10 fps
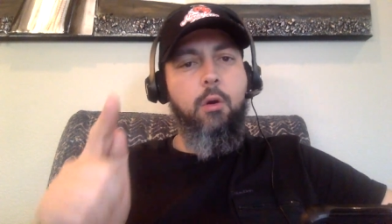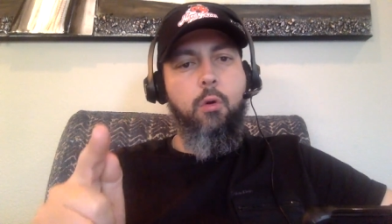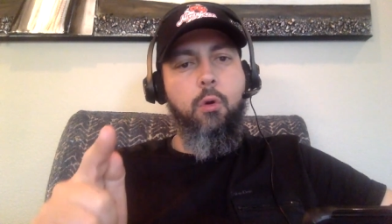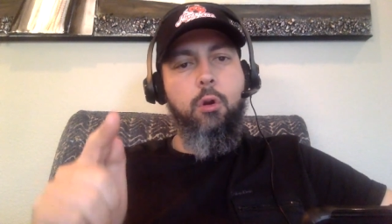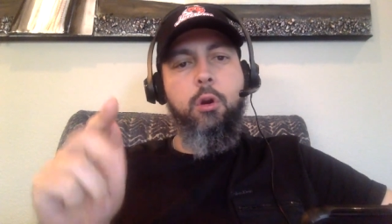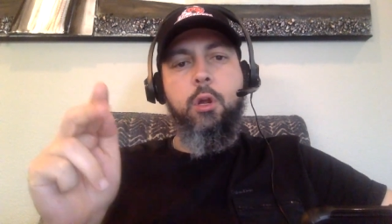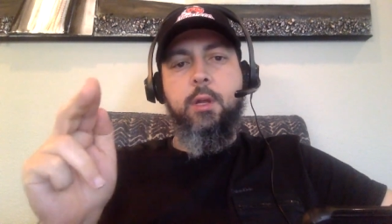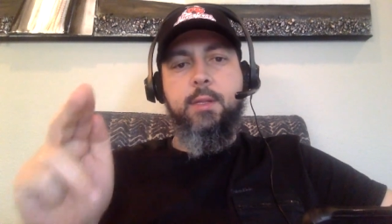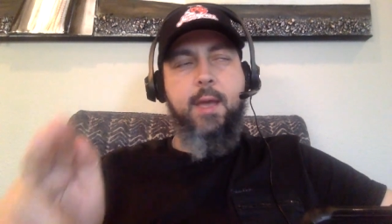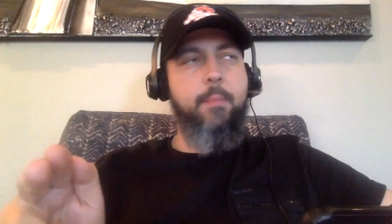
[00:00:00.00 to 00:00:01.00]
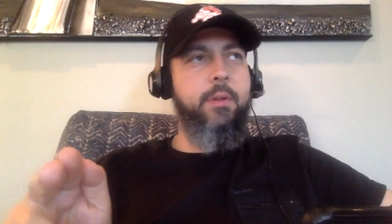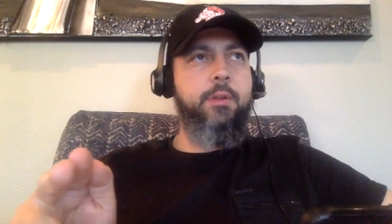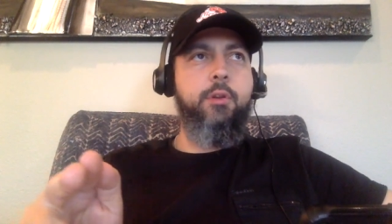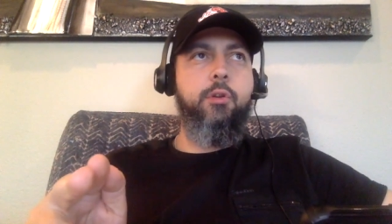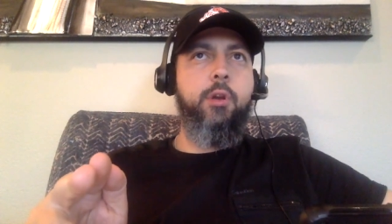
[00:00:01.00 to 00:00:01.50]
or tap
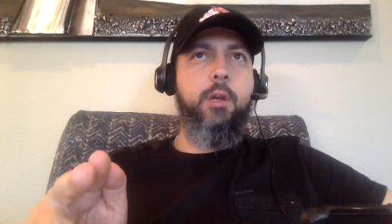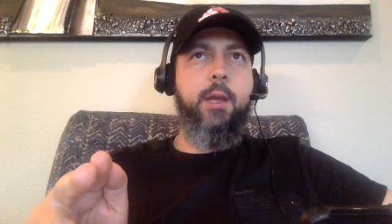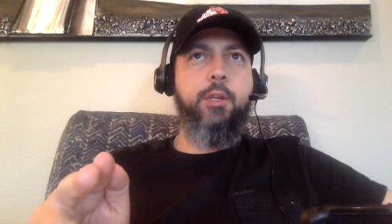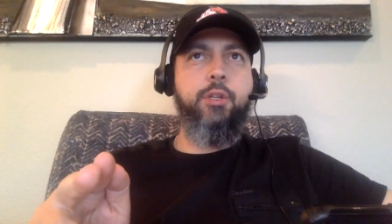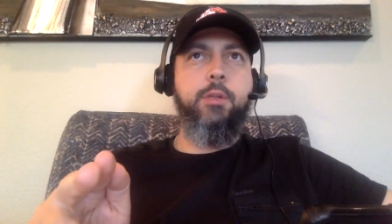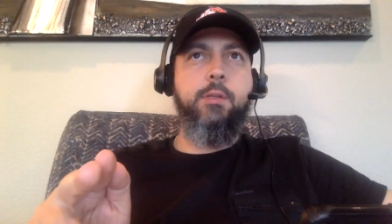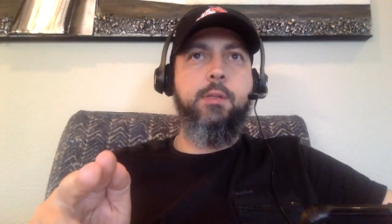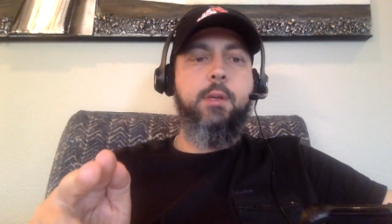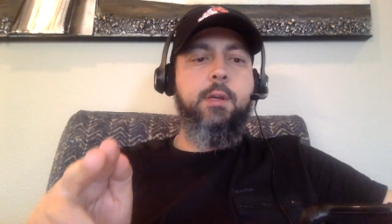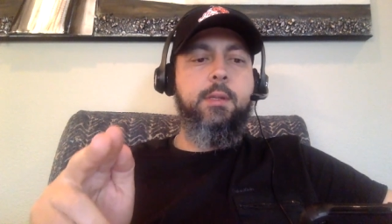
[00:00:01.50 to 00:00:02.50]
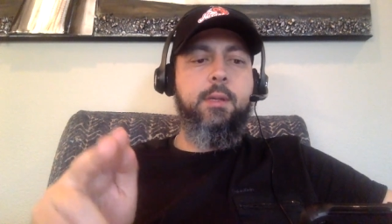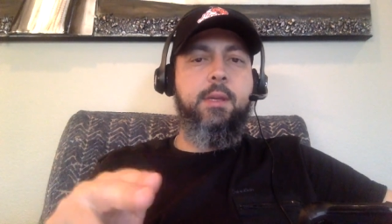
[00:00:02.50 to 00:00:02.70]
into your connections to